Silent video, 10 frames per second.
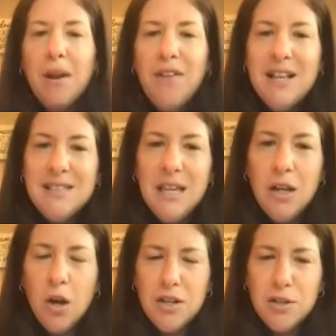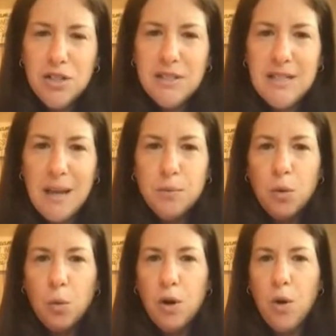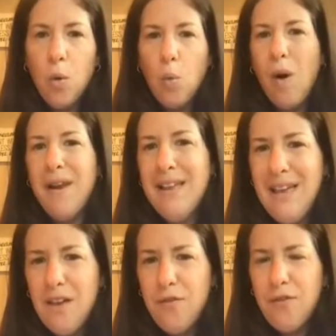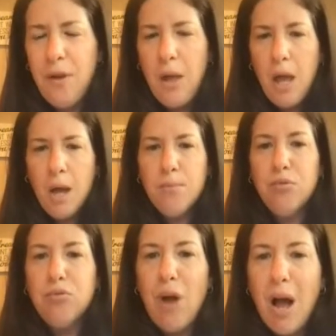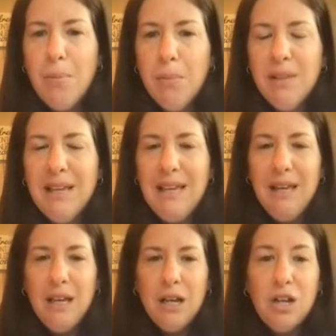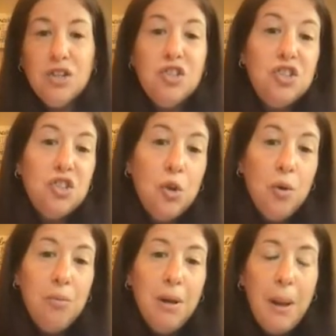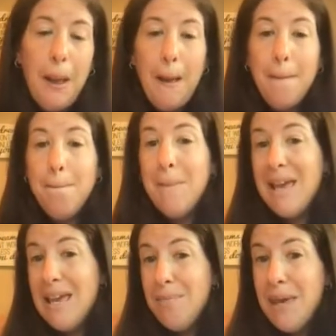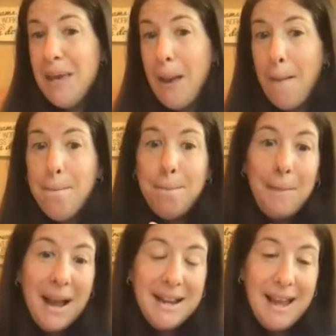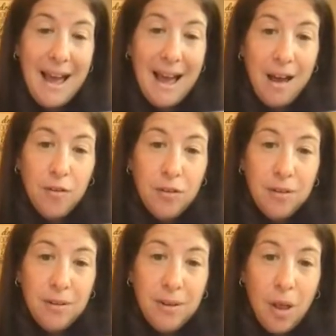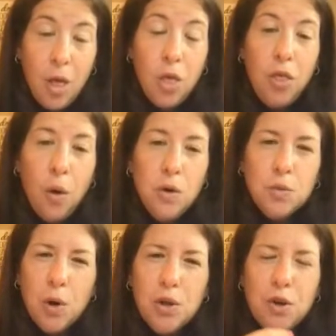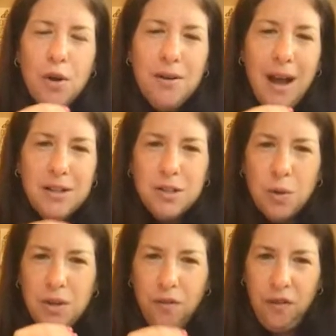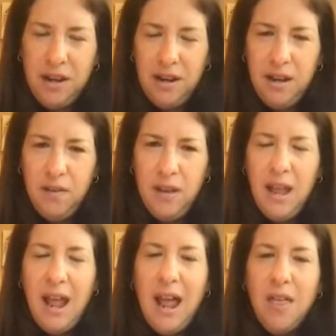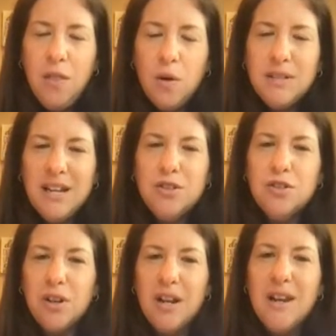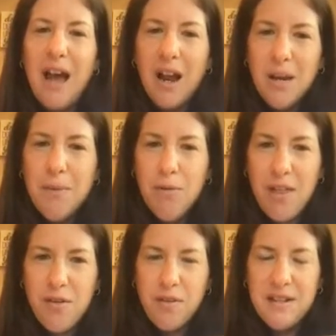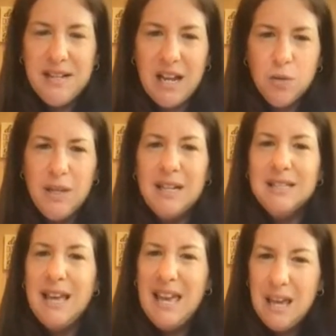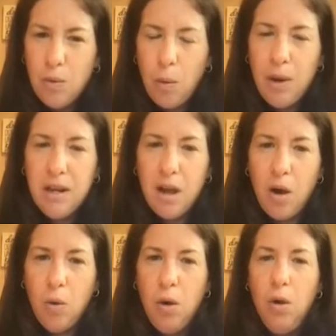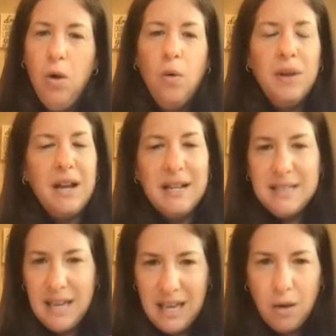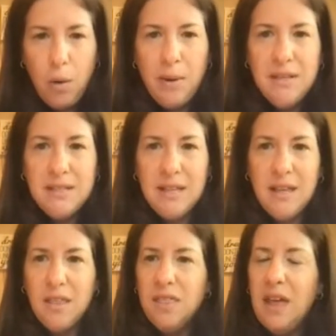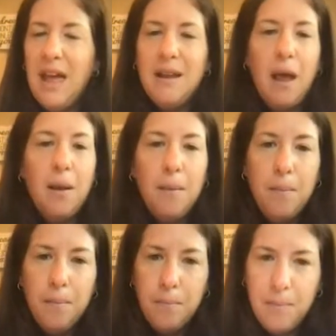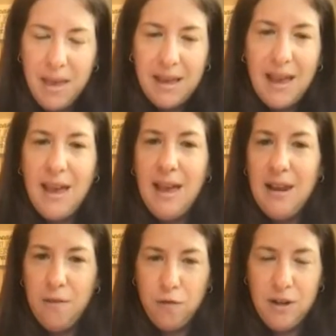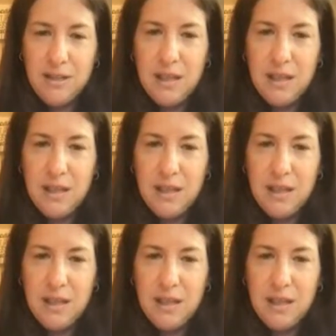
if I see question stems with the word what if, probably, assume, maybe, might have, those words are not so definitive, and those answers are not going to be right there in the text. We need to take what we know, we got to take what we see, and make an inference